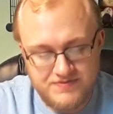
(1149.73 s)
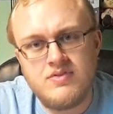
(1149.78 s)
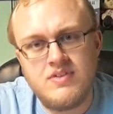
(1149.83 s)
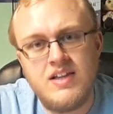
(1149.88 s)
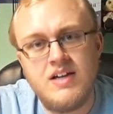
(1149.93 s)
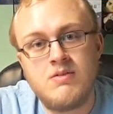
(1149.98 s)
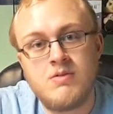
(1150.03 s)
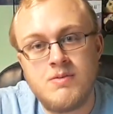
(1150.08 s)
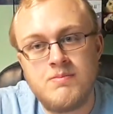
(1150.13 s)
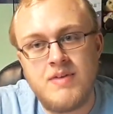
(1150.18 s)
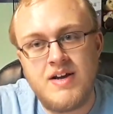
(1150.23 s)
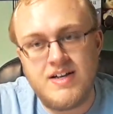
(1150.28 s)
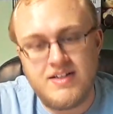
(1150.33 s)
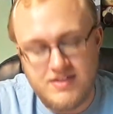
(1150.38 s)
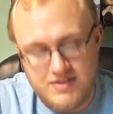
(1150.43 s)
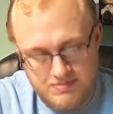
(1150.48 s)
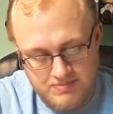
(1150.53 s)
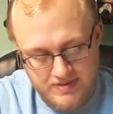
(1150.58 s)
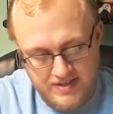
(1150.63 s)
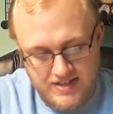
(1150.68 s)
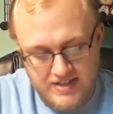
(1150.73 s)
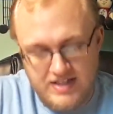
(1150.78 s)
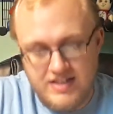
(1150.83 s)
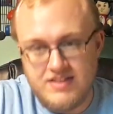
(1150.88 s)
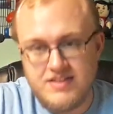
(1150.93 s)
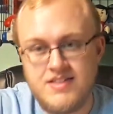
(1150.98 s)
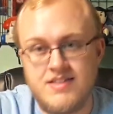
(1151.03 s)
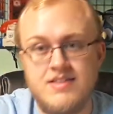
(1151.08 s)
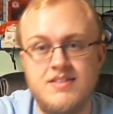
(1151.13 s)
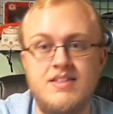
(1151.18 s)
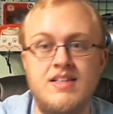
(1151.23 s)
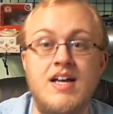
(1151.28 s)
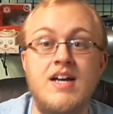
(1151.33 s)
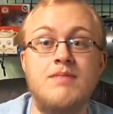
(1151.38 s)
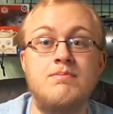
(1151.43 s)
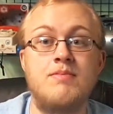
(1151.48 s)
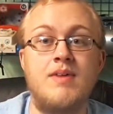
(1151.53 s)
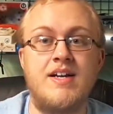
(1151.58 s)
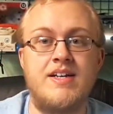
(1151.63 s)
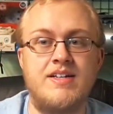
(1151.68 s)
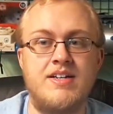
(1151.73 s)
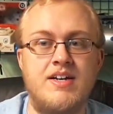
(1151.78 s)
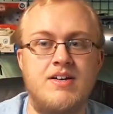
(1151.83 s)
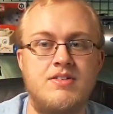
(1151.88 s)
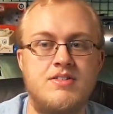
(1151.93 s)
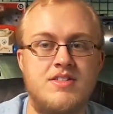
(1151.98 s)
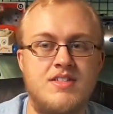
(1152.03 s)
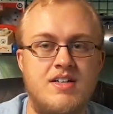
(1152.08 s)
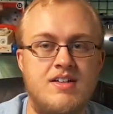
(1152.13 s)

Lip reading: That reminds me, it's not in my notes.